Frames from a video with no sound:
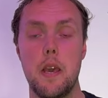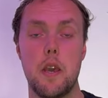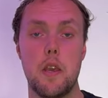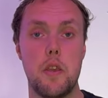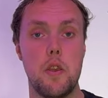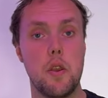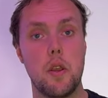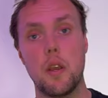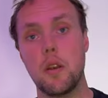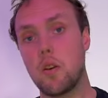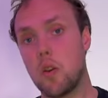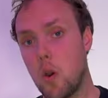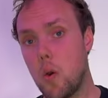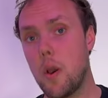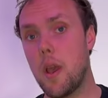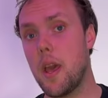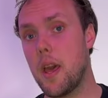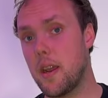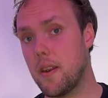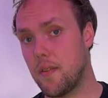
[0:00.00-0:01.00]
You can go
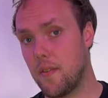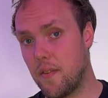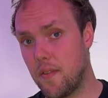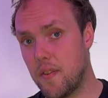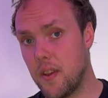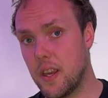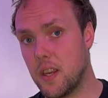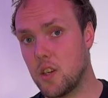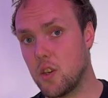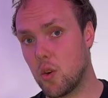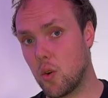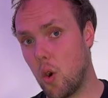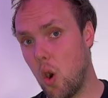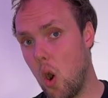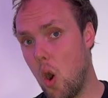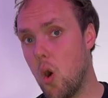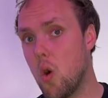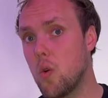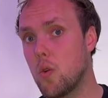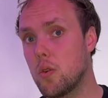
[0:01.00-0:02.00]
ahead and fix your
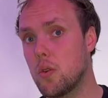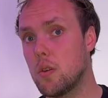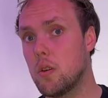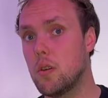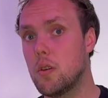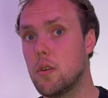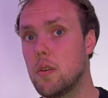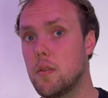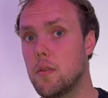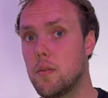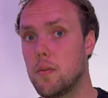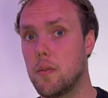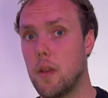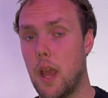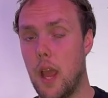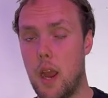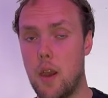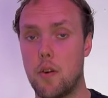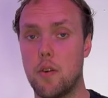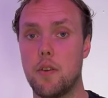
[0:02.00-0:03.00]
own
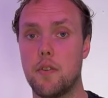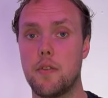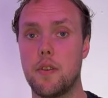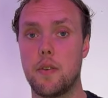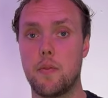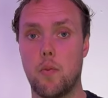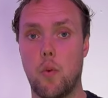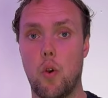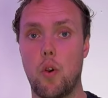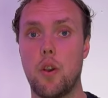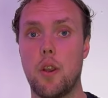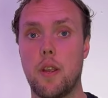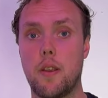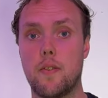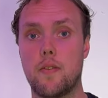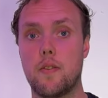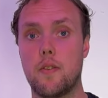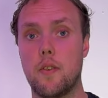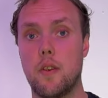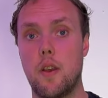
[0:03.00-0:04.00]
errors and
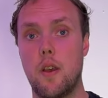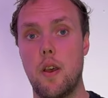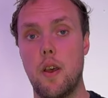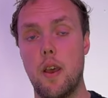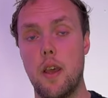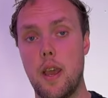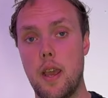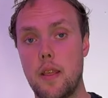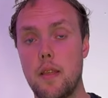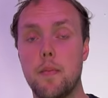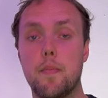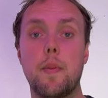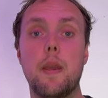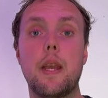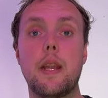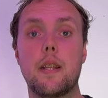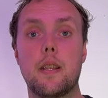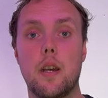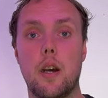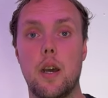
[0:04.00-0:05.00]
warnings in the
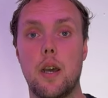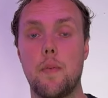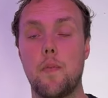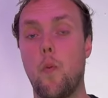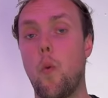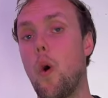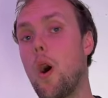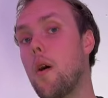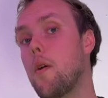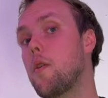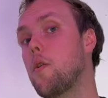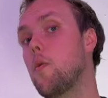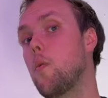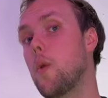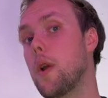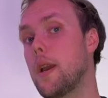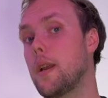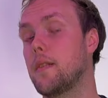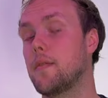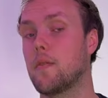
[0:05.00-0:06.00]
meantime while you
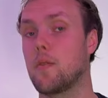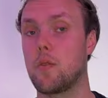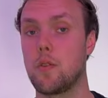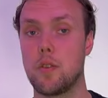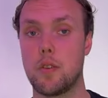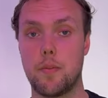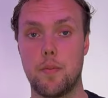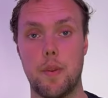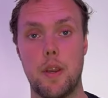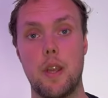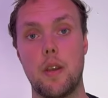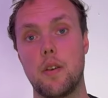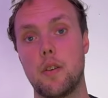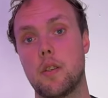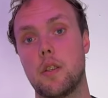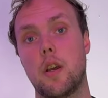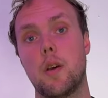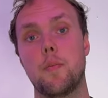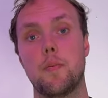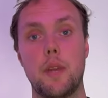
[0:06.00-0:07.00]
wait for somebody else
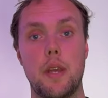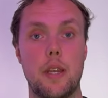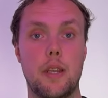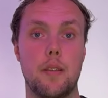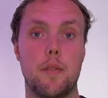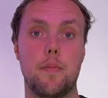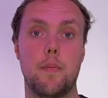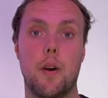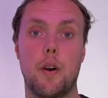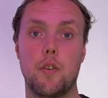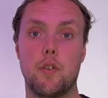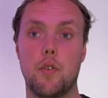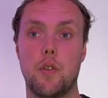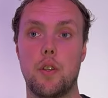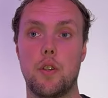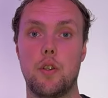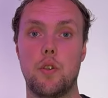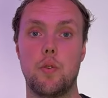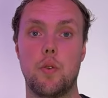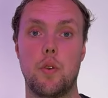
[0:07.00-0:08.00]
to update the module
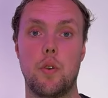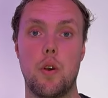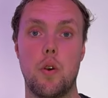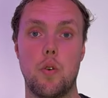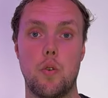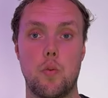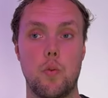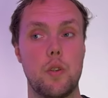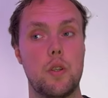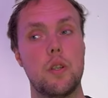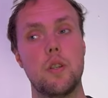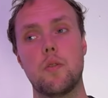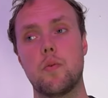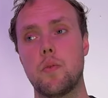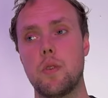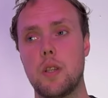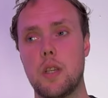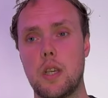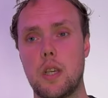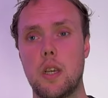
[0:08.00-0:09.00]
that you don't own, which is
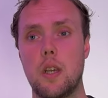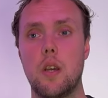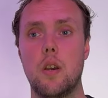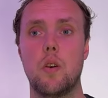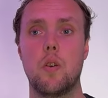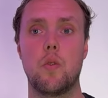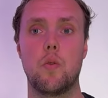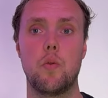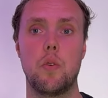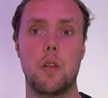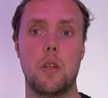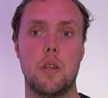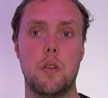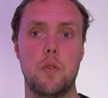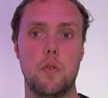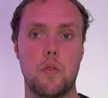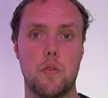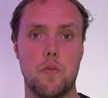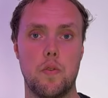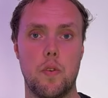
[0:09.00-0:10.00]
really, really
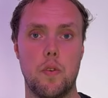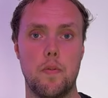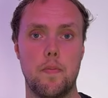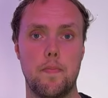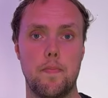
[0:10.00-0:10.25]
useful.